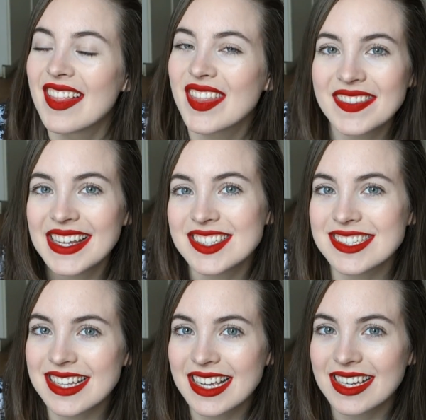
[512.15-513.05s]
that they
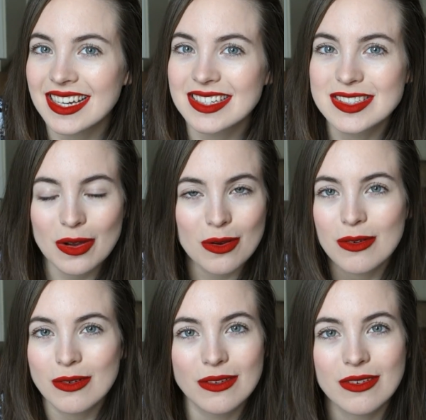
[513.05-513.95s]
just like
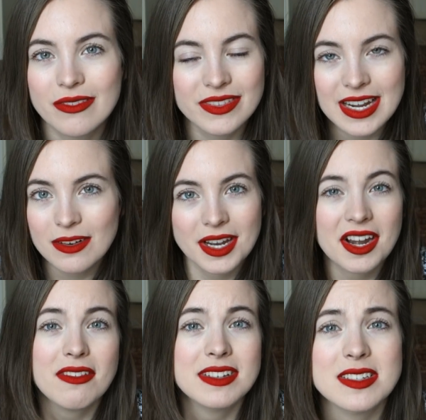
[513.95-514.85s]

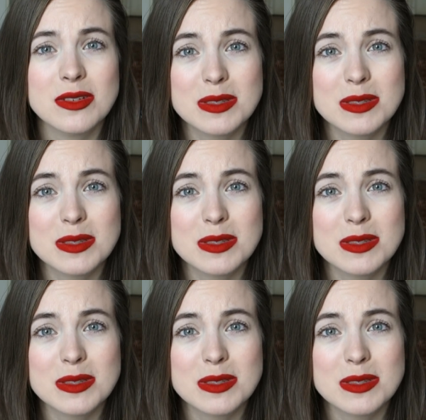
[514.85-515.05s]
there's